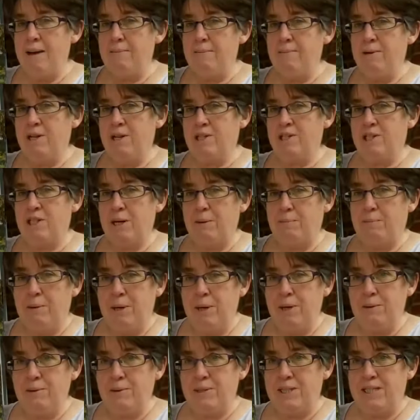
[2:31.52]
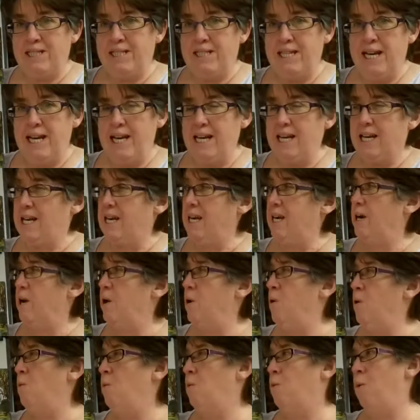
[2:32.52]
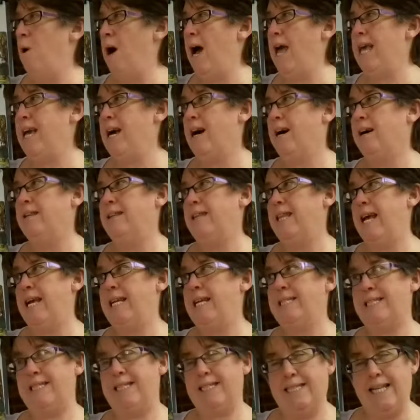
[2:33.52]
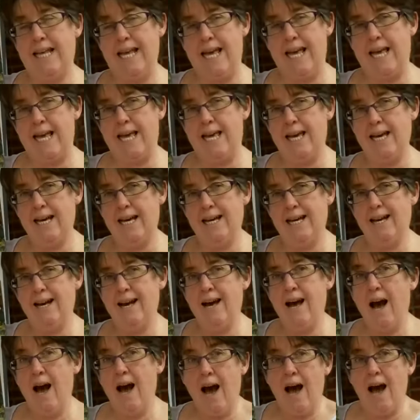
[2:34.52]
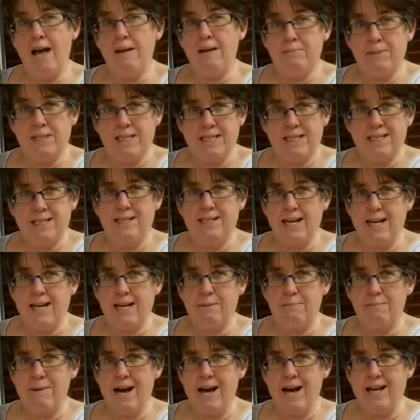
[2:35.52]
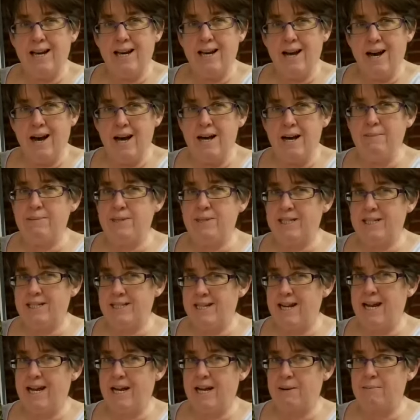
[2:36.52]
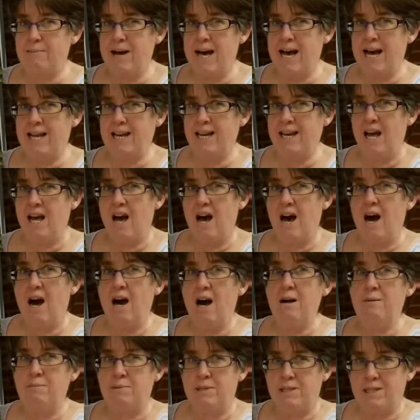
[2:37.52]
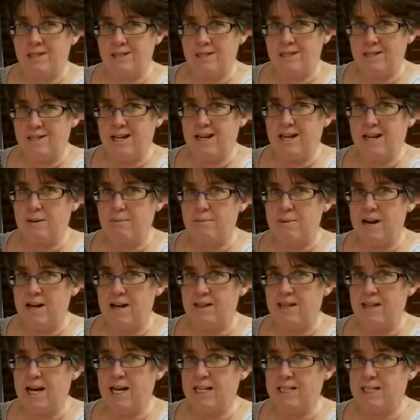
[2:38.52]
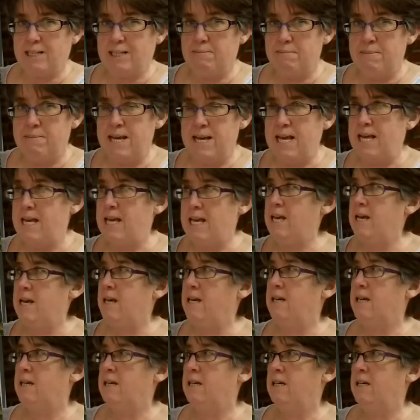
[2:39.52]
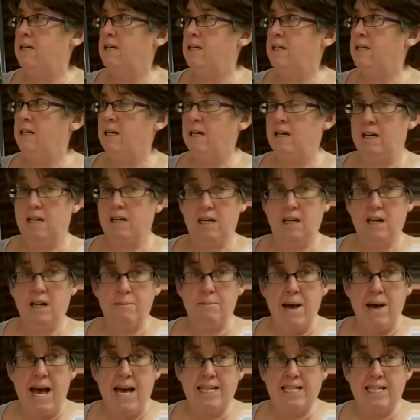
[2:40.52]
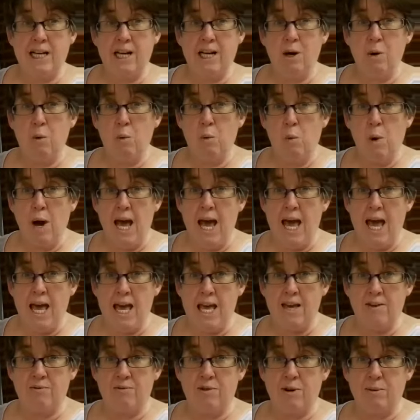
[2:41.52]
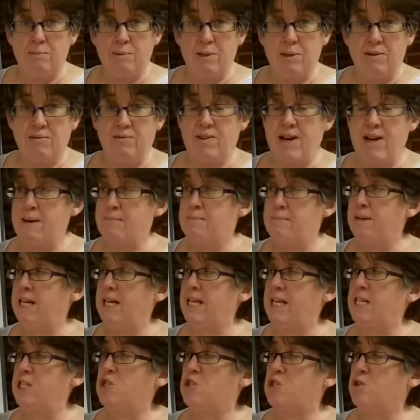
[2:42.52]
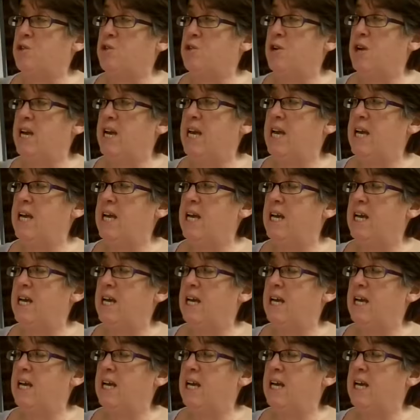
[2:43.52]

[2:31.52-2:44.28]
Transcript: I'm not a poo stick. Why can't they see? I'm Stickman, I'm Stickman, I'm Stickman, that's me. And I'm heading away from the family tree.